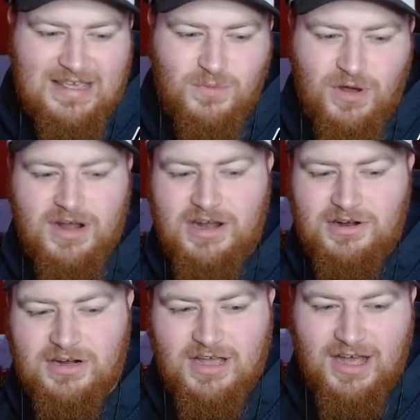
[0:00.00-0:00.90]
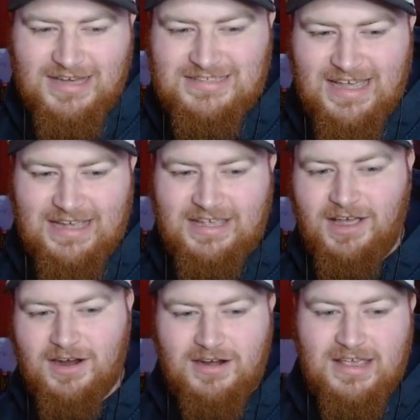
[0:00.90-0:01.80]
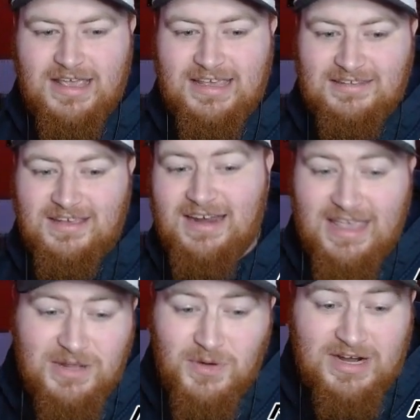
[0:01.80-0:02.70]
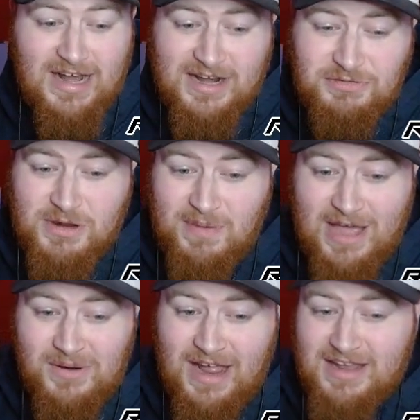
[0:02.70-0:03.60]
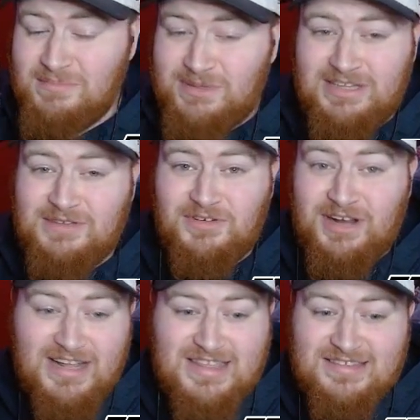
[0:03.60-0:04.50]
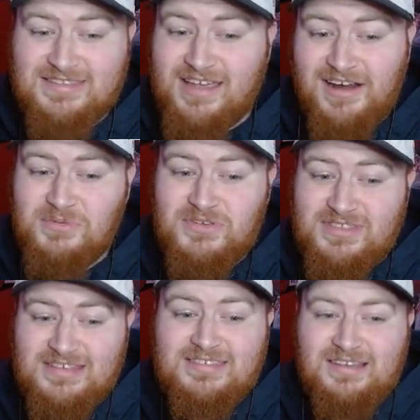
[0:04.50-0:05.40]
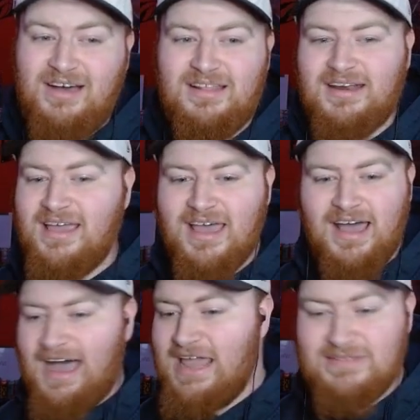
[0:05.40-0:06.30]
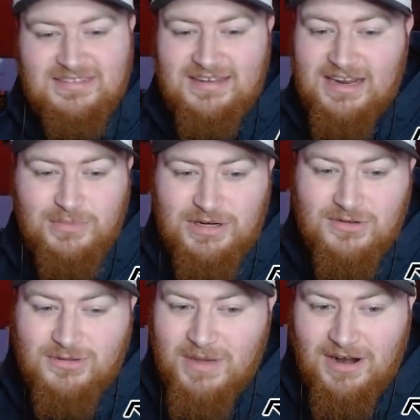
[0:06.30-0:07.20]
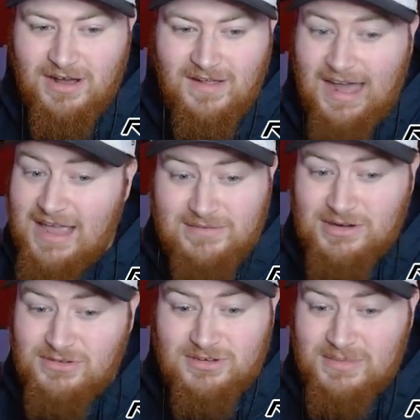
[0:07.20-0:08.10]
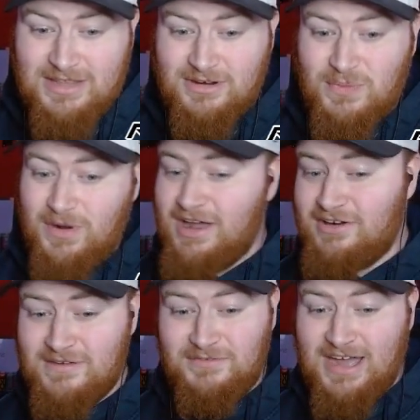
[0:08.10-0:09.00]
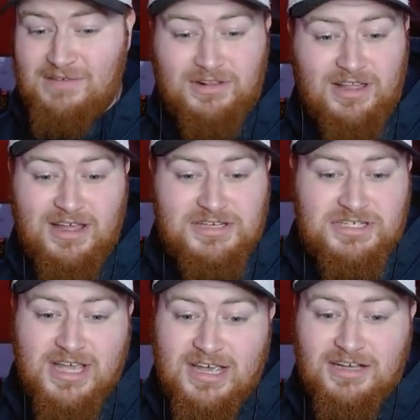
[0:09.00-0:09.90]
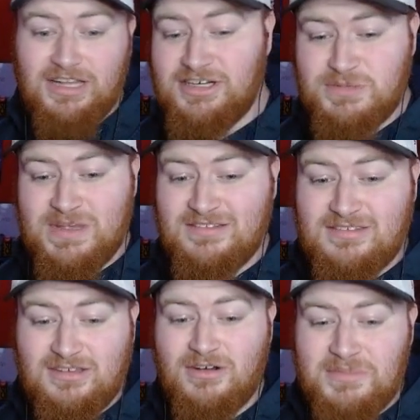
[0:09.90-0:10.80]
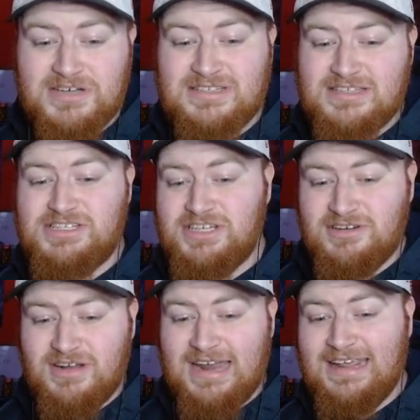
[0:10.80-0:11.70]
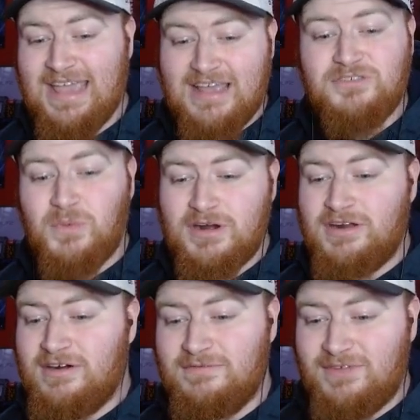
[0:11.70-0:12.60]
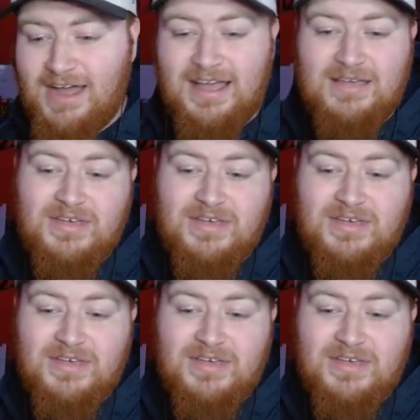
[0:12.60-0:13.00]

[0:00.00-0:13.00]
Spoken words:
and 100 contact card. He's got 81 and 93 power. I completely forgot that this card was this solid. I haven't seen anyone use him at all. I haven't used him either. 105 clutch. Clutch means so much this year, and he has 105.